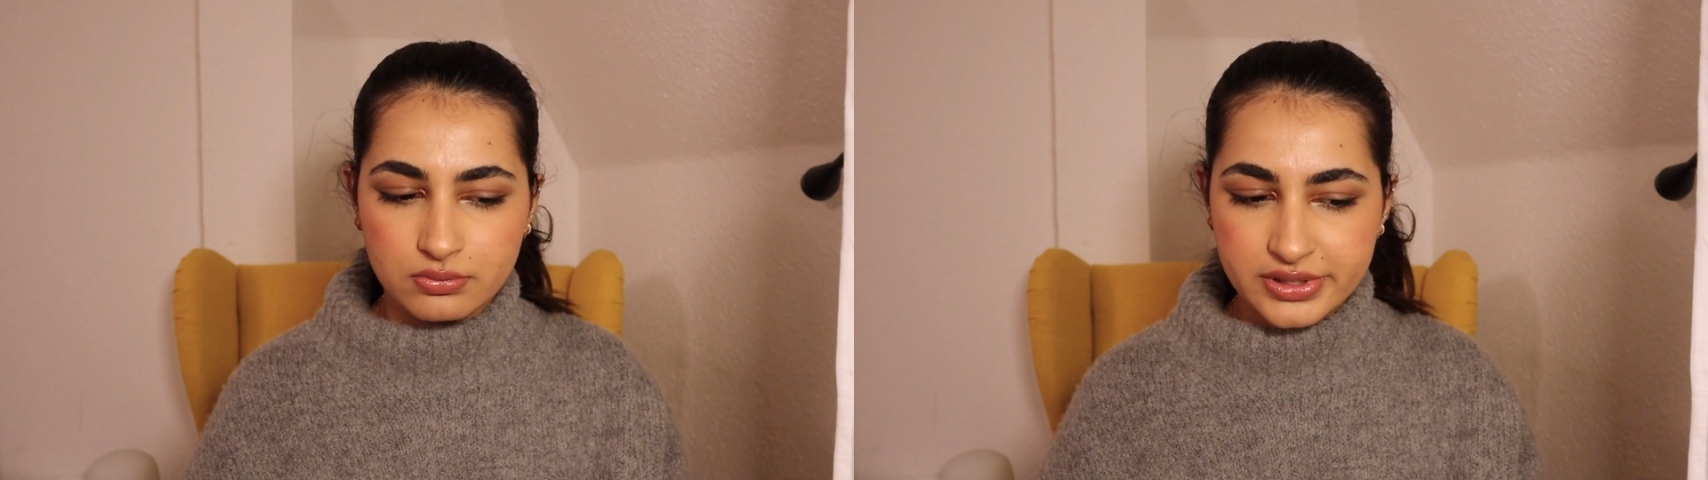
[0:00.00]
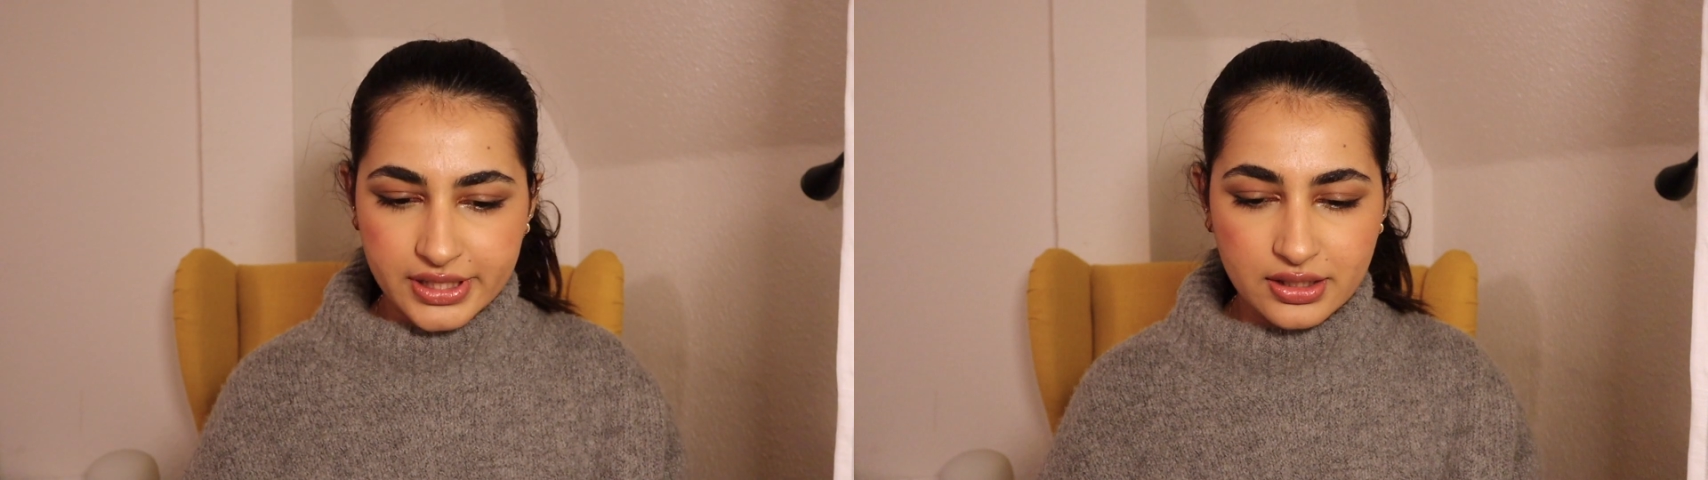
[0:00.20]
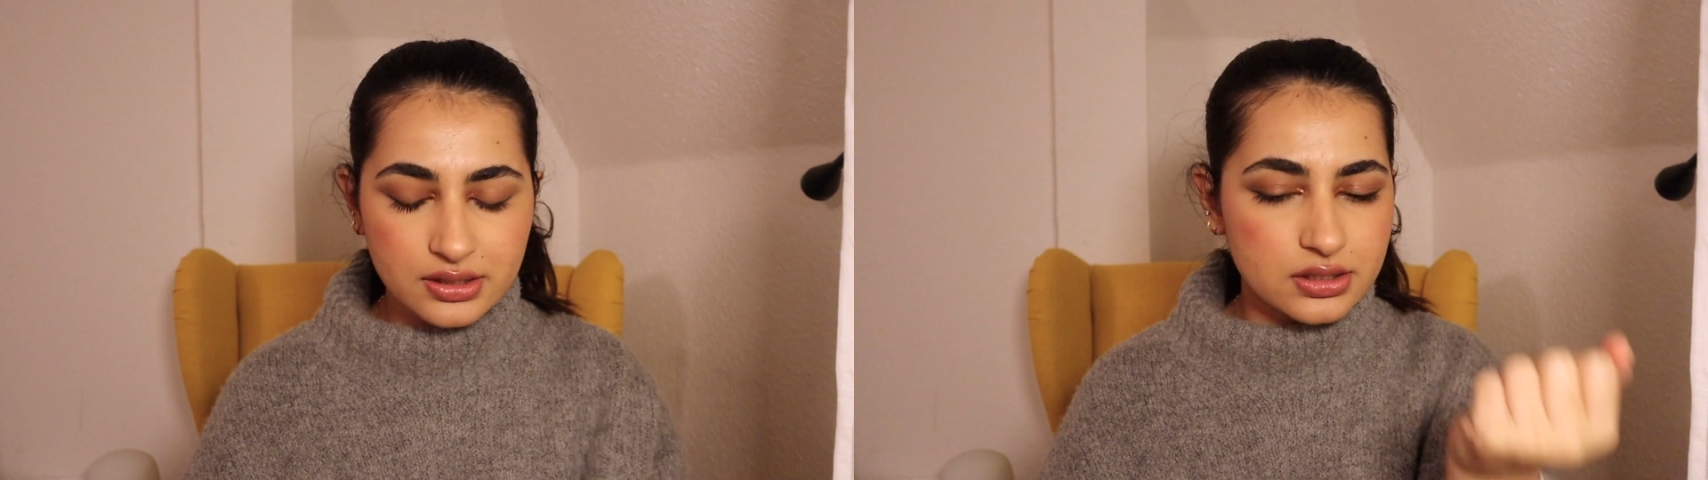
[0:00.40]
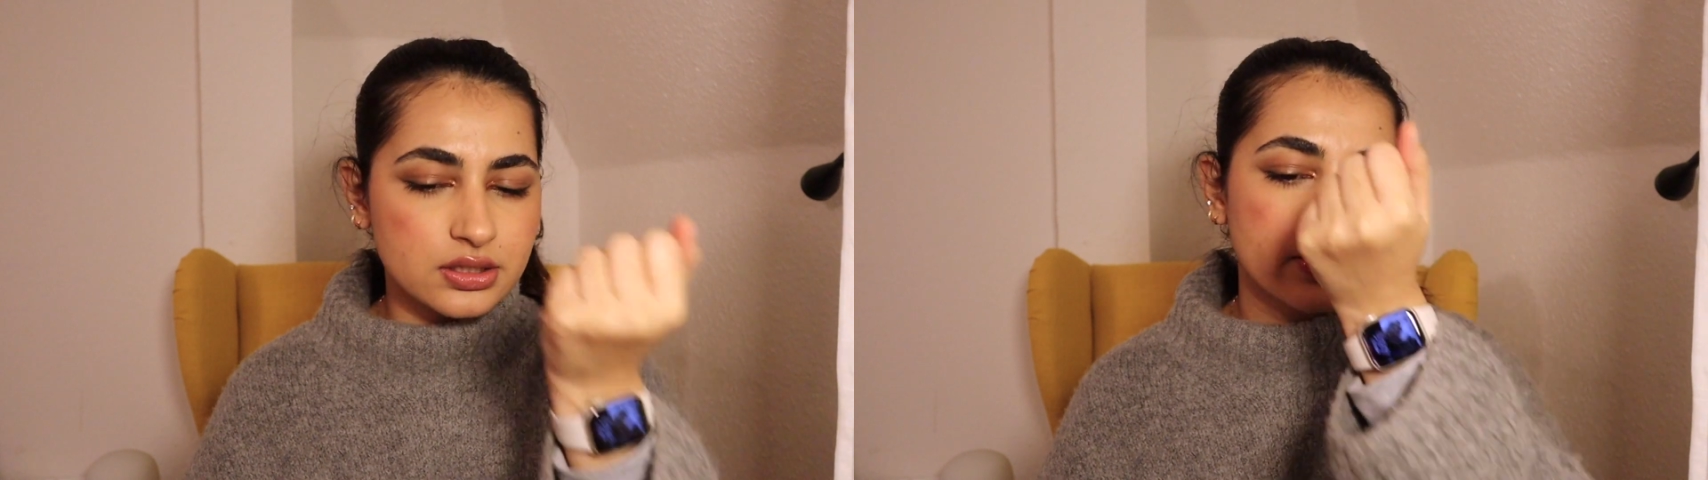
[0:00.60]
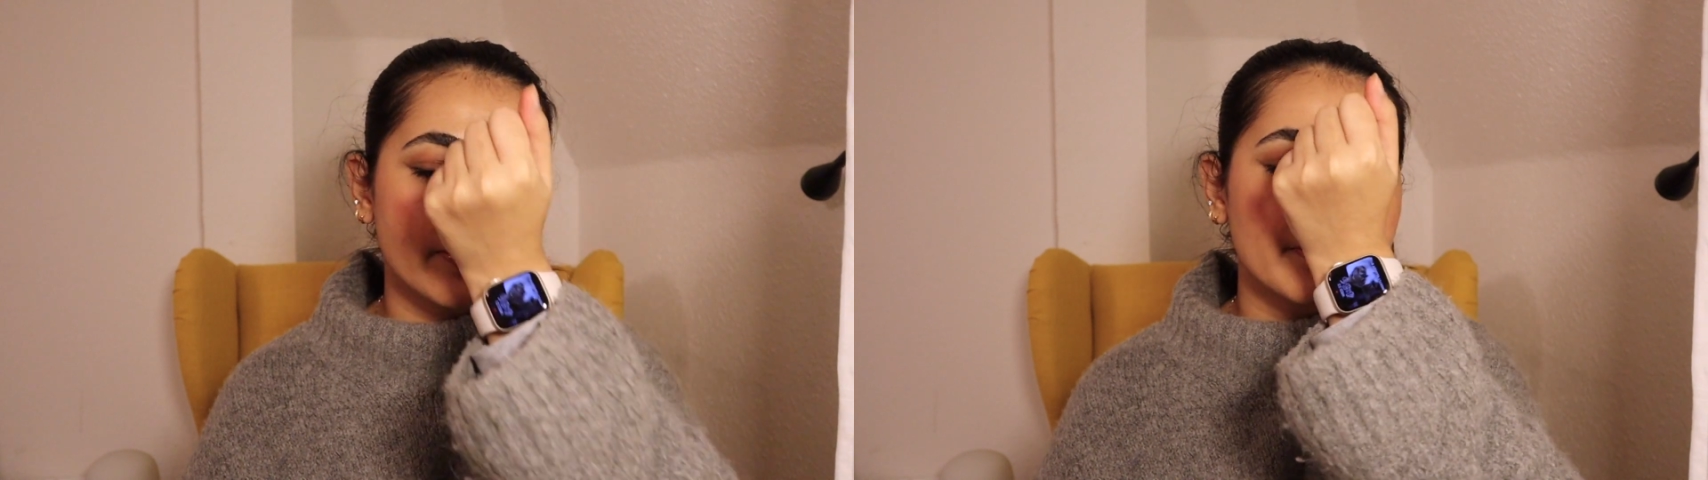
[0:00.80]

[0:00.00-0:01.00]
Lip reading: scents.